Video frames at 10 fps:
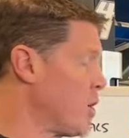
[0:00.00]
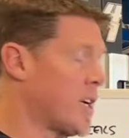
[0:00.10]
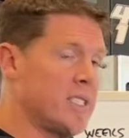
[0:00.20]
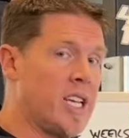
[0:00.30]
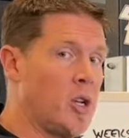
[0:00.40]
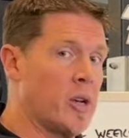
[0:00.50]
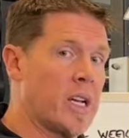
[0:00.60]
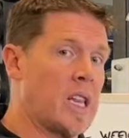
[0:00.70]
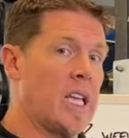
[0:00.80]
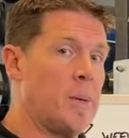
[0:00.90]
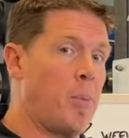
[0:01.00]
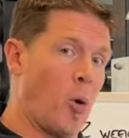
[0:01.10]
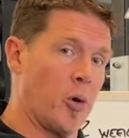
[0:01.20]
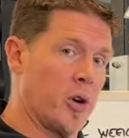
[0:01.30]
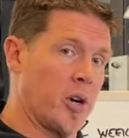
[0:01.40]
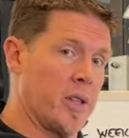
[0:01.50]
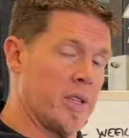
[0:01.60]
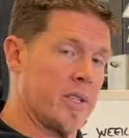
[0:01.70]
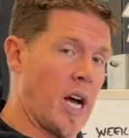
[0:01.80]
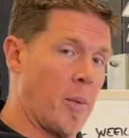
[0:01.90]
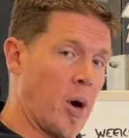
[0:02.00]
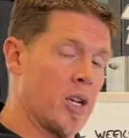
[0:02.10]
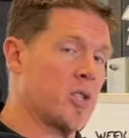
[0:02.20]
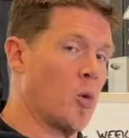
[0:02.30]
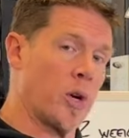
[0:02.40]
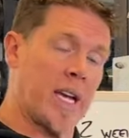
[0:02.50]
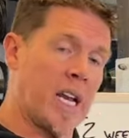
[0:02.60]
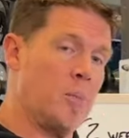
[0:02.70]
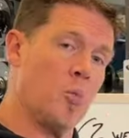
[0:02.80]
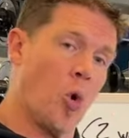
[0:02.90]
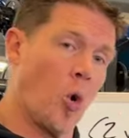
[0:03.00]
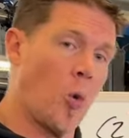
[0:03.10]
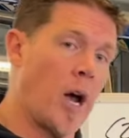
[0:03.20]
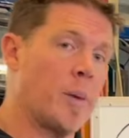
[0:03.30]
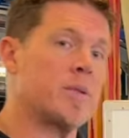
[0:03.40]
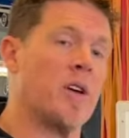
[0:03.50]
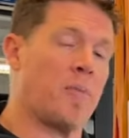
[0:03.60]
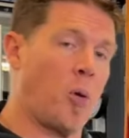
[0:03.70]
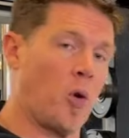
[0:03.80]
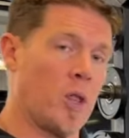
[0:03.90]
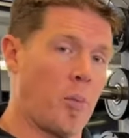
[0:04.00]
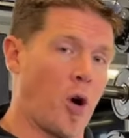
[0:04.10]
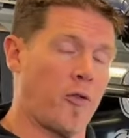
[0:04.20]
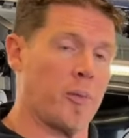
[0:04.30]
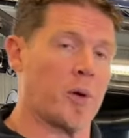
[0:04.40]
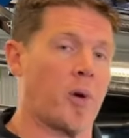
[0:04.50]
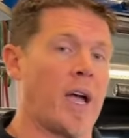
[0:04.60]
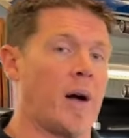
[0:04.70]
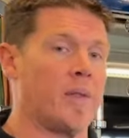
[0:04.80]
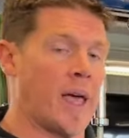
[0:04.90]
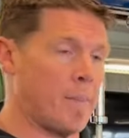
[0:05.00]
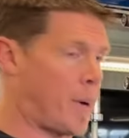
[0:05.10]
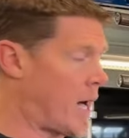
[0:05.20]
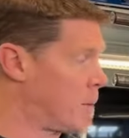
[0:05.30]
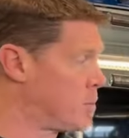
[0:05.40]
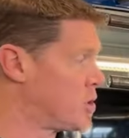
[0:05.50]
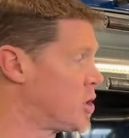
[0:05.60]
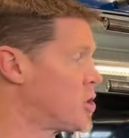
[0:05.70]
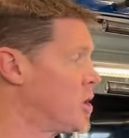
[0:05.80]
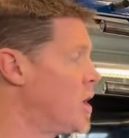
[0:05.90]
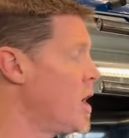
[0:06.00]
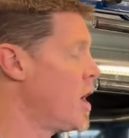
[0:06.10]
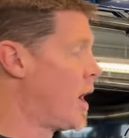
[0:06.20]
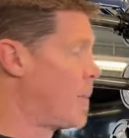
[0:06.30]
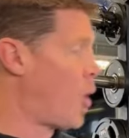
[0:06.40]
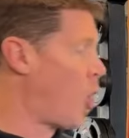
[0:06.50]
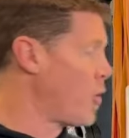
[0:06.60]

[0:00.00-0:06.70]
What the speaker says: continue to clean pull during this time, right? So we're getting more reps of pulling the ball from the ground, that bottom position, all